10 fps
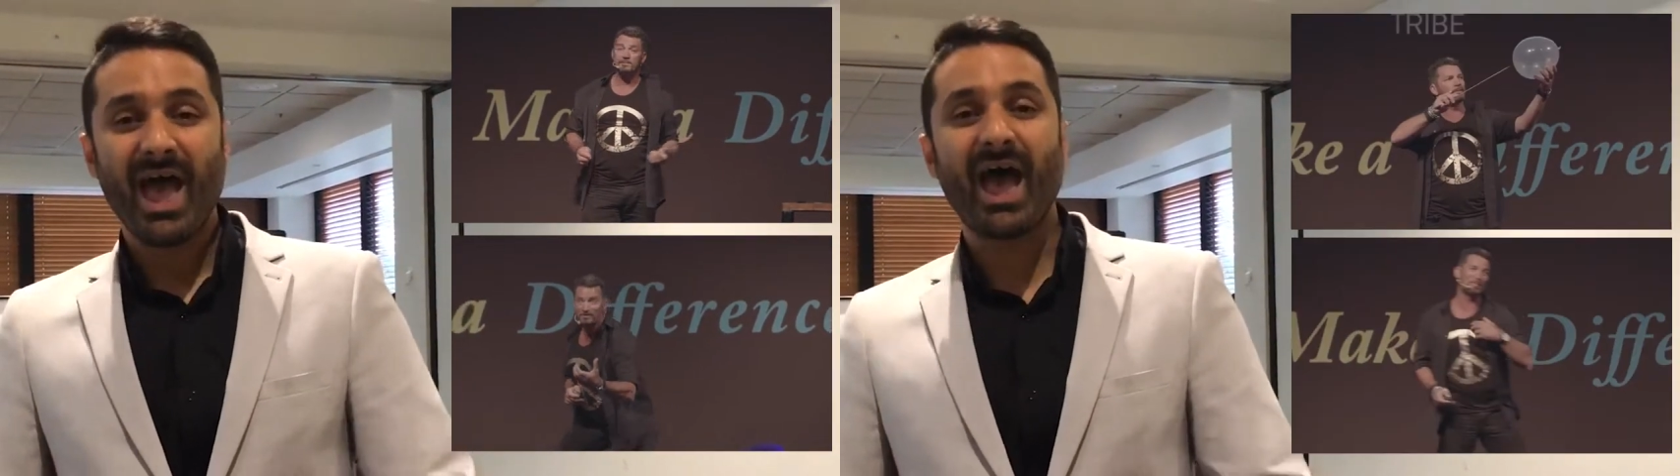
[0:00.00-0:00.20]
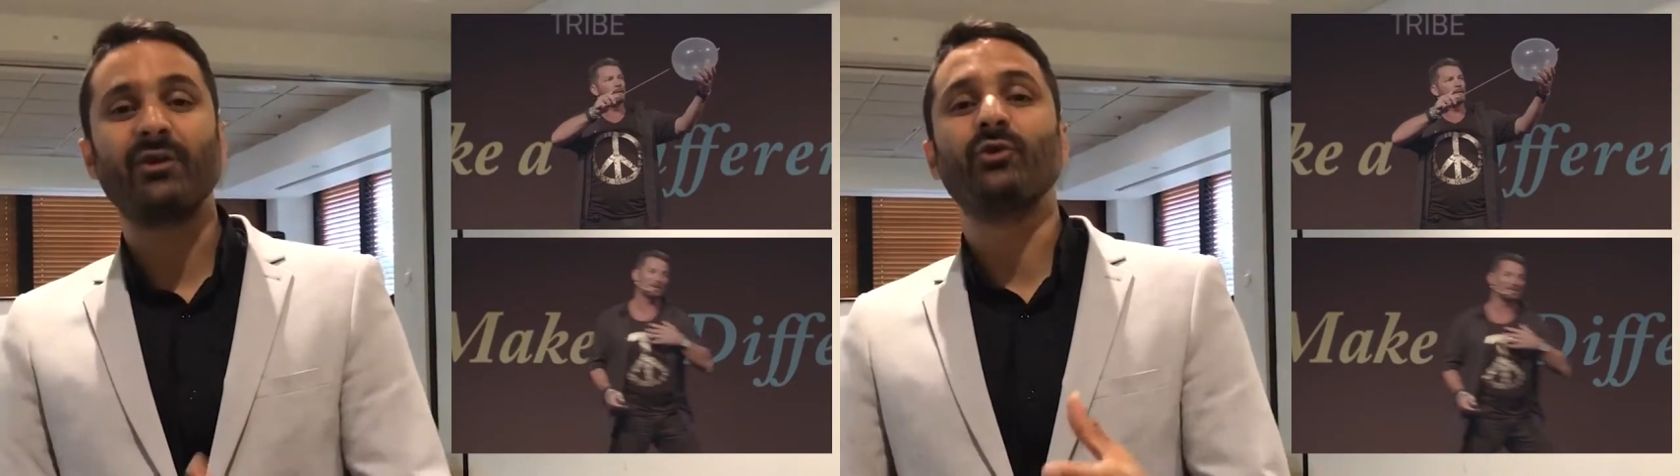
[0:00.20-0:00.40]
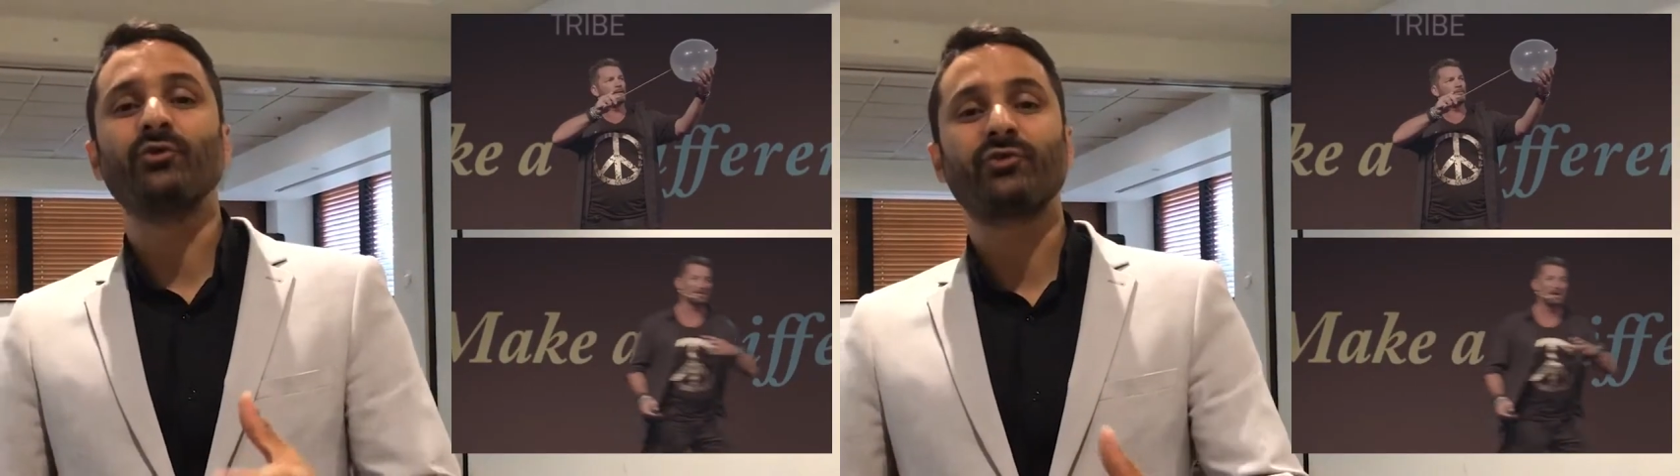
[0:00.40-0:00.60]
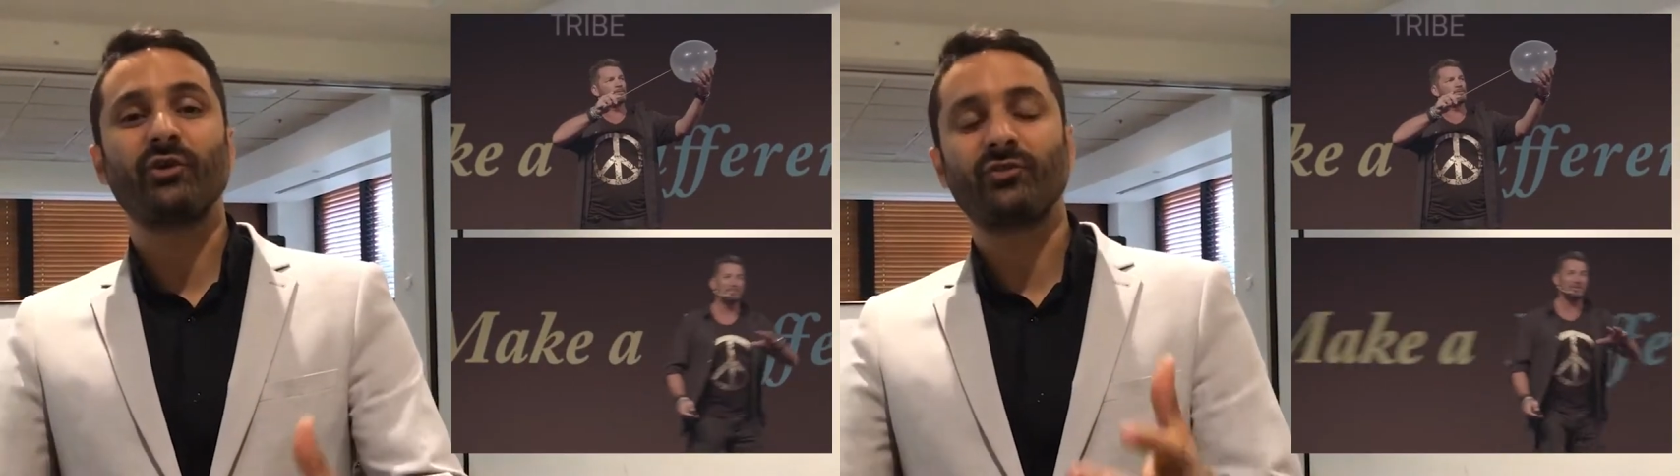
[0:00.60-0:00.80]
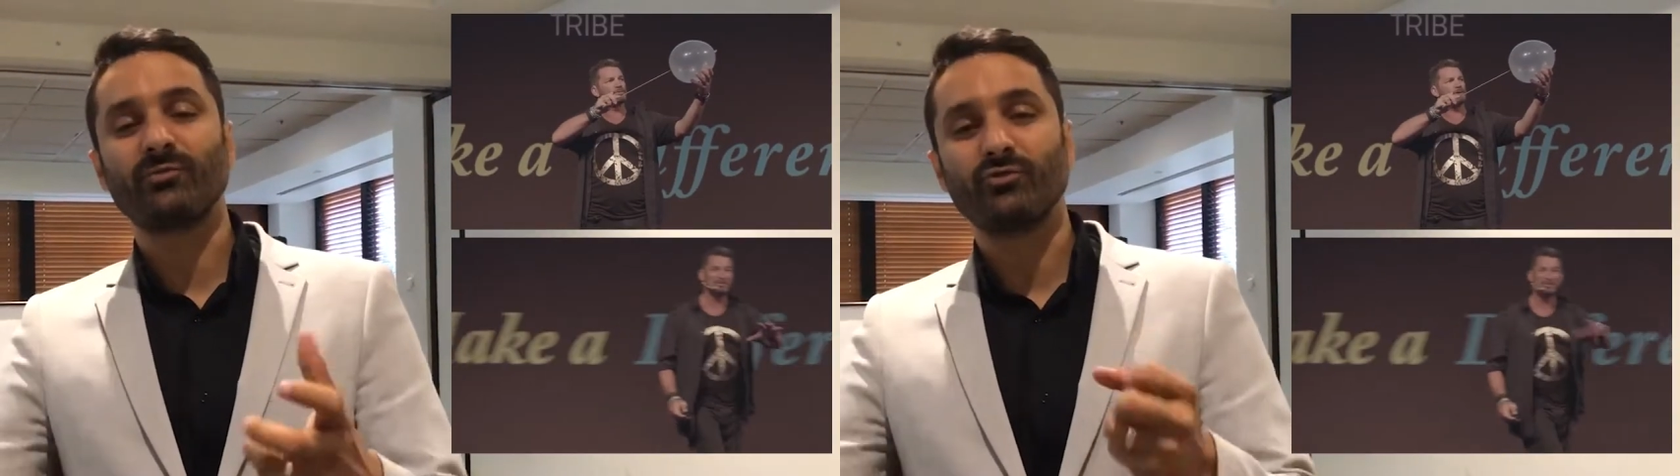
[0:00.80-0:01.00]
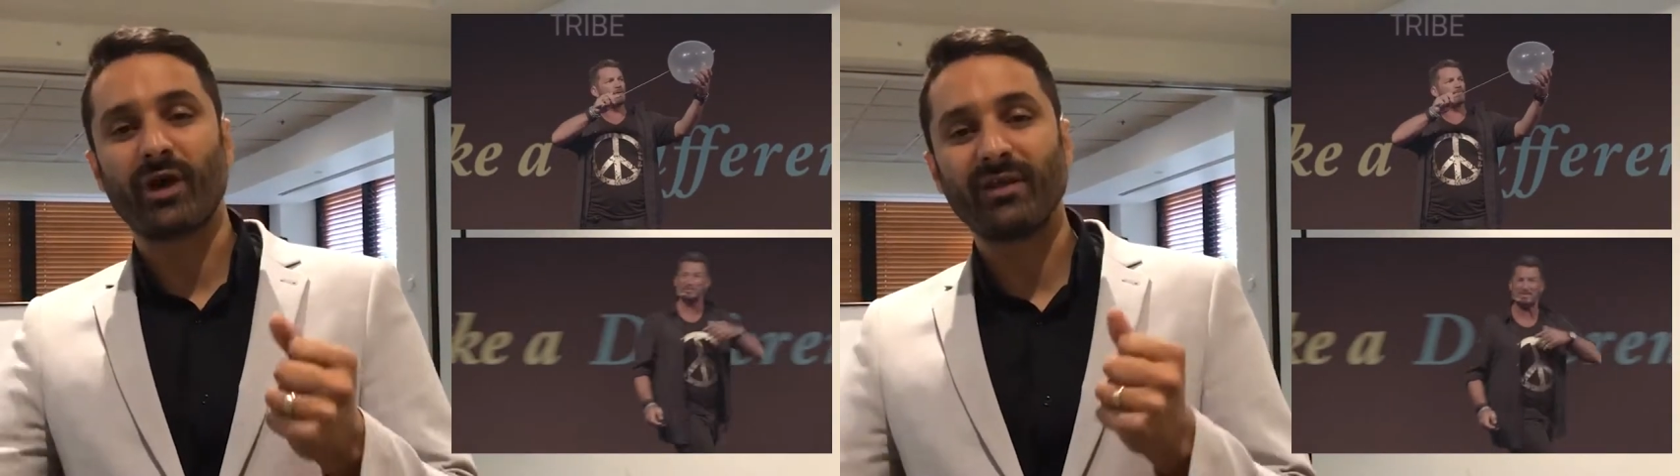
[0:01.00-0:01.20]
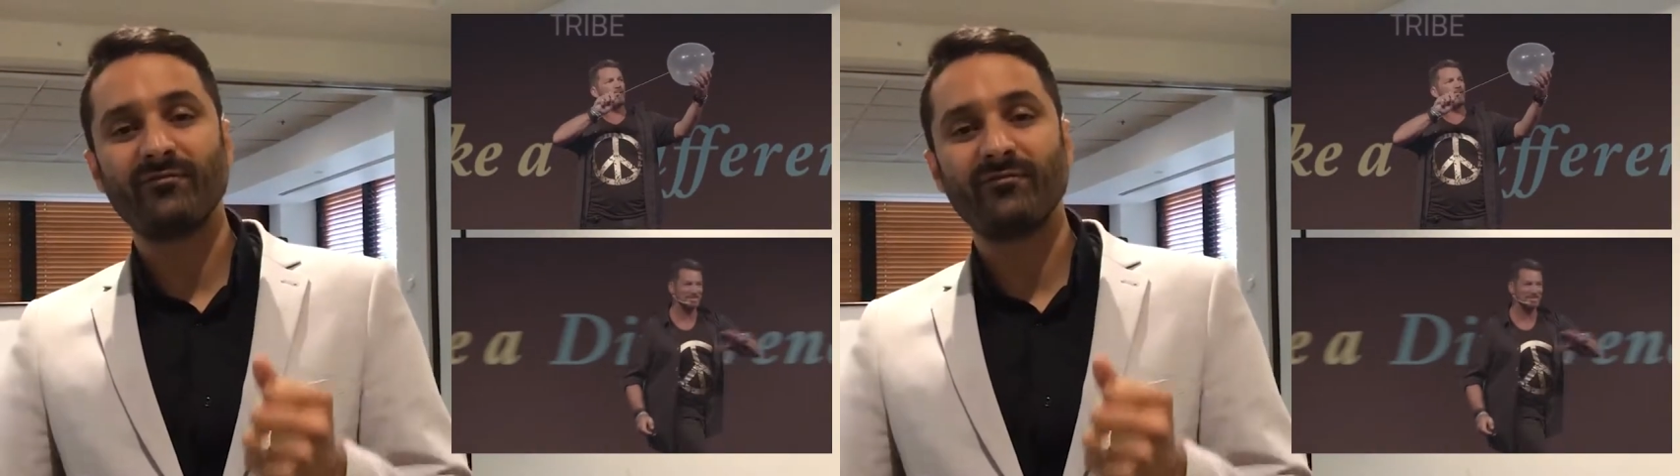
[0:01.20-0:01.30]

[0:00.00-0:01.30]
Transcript: and also some great